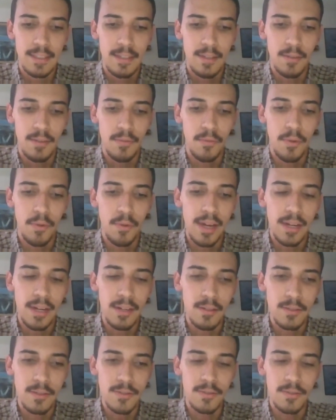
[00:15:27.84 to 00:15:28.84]
on
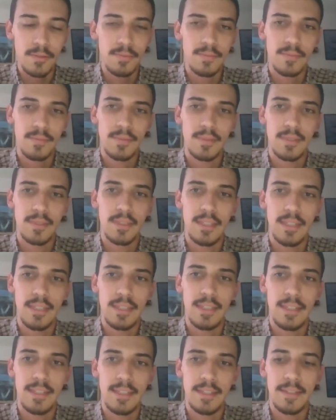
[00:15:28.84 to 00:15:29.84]
writing also,
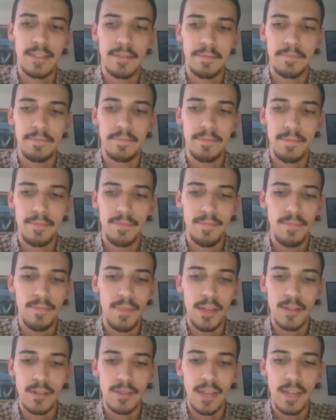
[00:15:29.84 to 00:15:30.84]
uh,
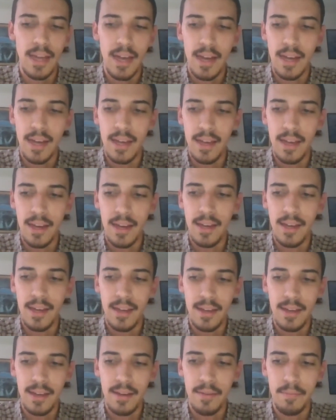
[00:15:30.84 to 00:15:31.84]
because
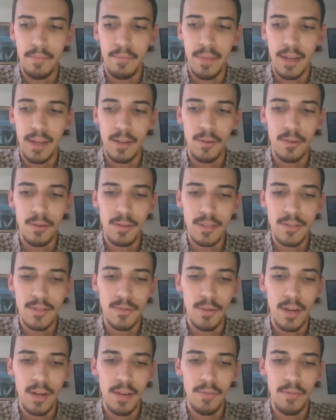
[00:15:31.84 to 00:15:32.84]
my goal is
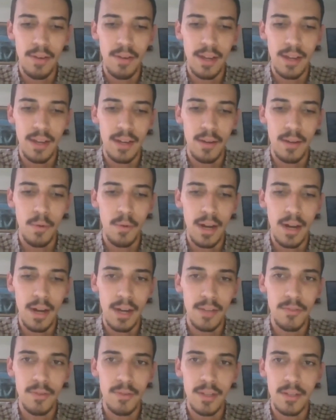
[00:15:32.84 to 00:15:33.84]
to have like a
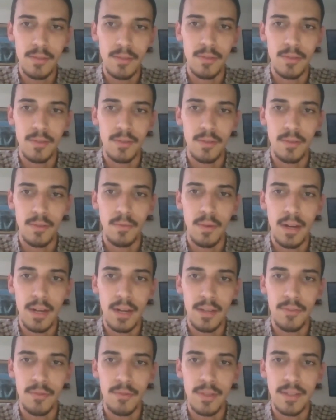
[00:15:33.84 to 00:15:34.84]
100 or
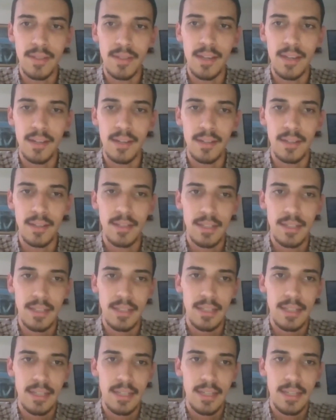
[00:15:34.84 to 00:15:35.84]
110
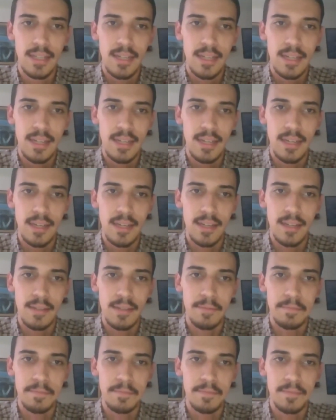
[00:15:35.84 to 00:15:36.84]

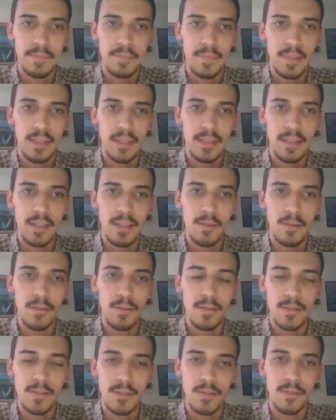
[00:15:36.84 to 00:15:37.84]
um, in the
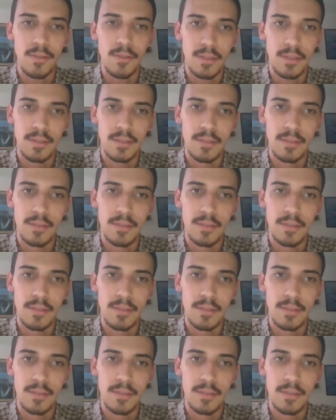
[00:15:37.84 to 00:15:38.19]
whole score.